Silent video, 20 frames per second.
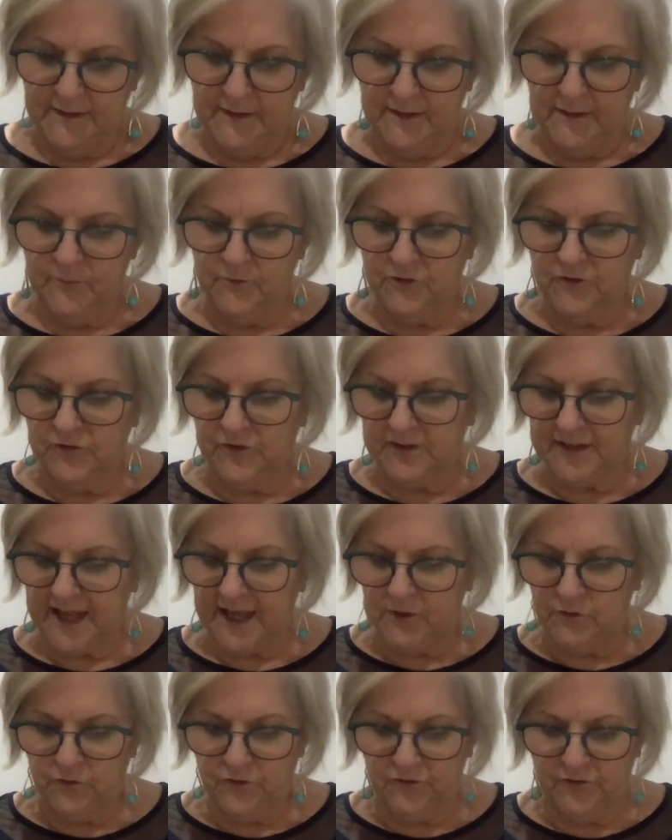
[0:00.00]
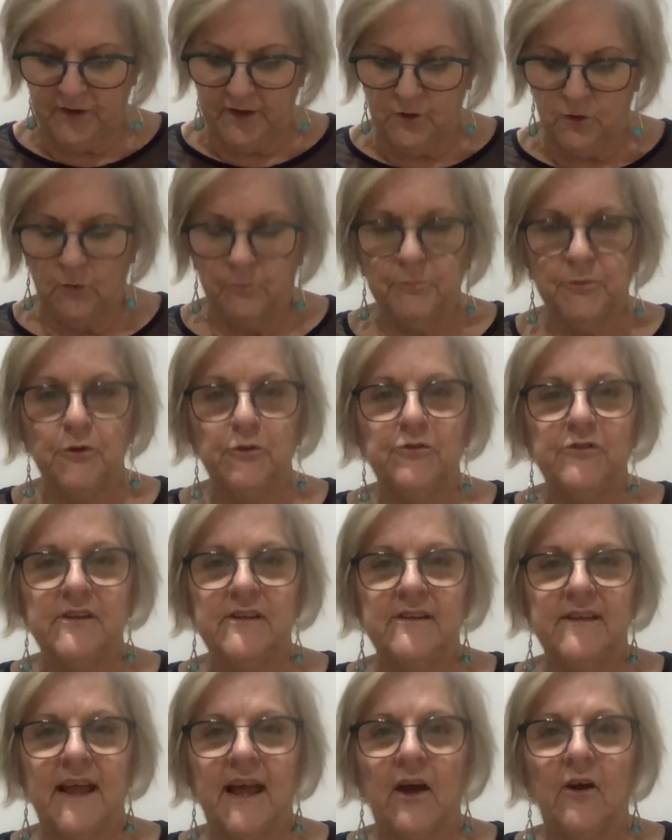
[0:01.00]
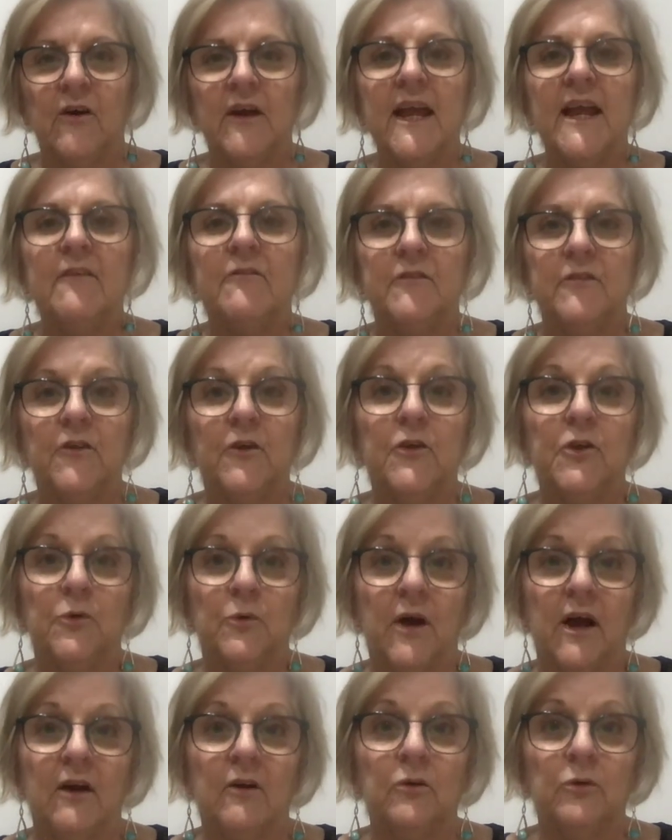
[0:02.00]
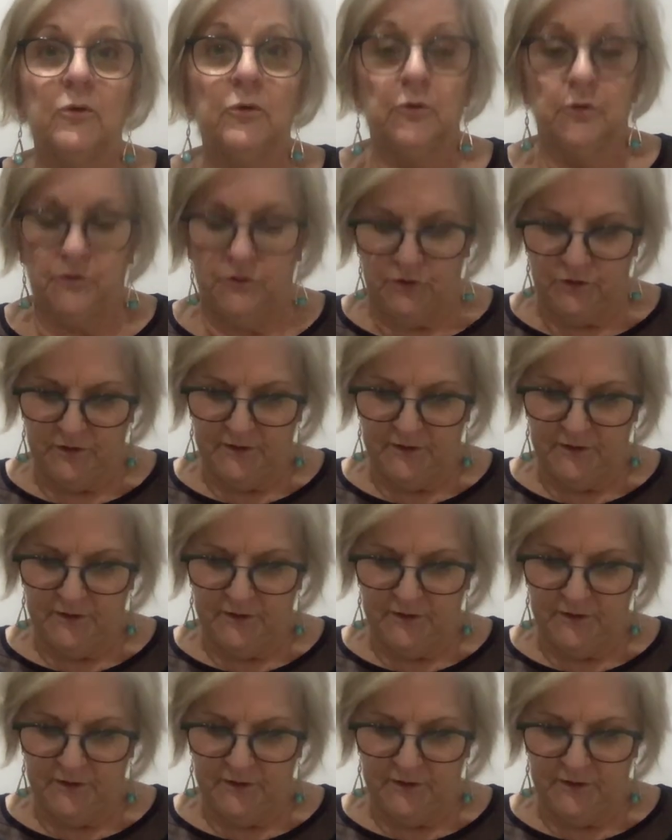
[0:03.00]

I'm just glad you see your beauty now, even though you are Horde."